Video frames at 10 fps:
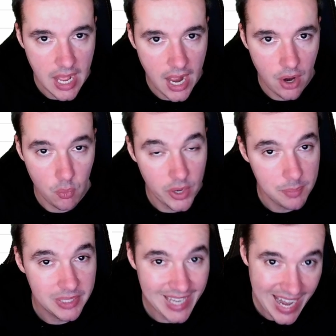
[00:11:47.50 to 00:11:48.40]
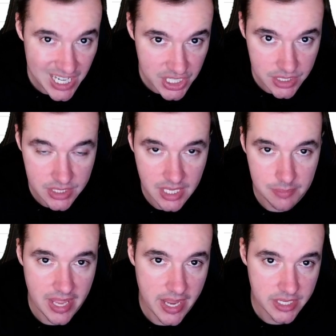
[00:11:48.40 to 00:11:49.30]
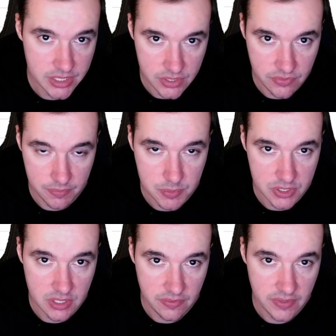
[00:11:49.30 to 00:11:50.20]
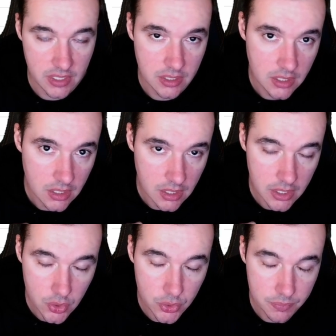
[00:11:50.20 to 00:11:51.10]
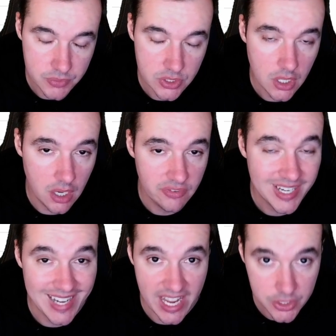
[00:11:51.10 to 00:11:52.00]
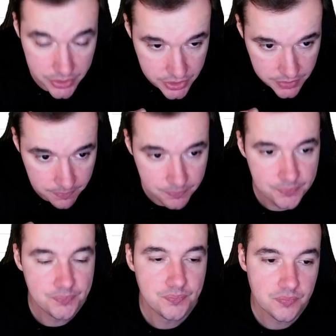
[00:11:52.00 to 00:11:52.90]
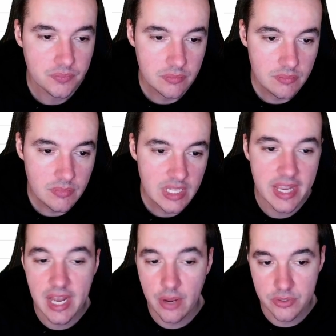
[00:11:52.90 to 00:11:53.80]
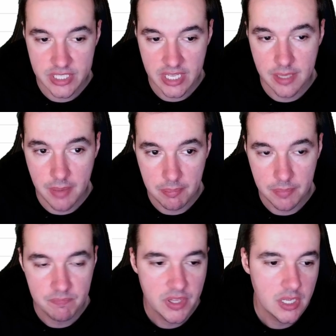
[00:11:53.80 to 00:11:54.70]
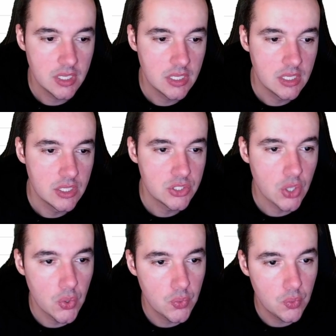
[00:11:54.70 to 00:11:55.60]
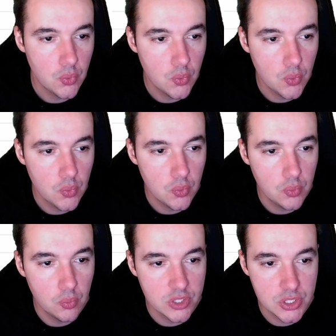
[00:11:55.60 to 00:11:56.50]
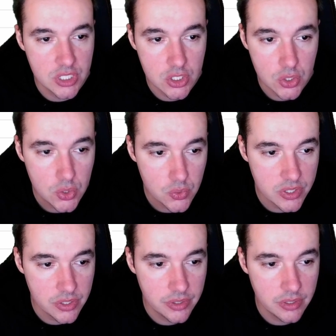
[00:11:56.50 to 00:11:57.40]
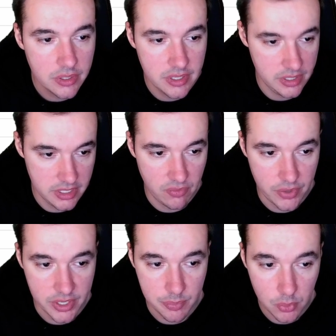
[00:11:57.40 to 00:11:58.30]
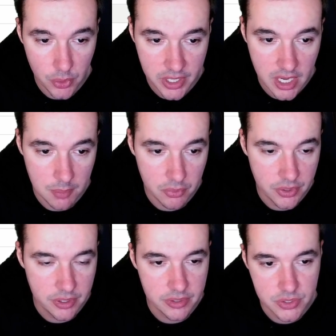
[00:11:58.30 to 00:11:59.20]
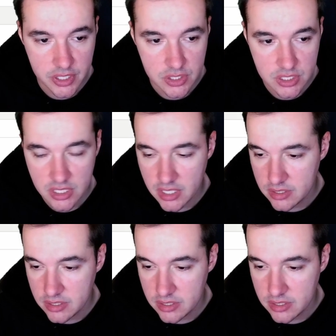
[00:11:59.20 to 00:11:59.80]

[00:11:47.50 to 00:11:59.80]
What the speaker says: what applications can be accessed from specific groups of connectors and how you set them up. So what you need to do here, and I've already deployed a couple here, as you can see, and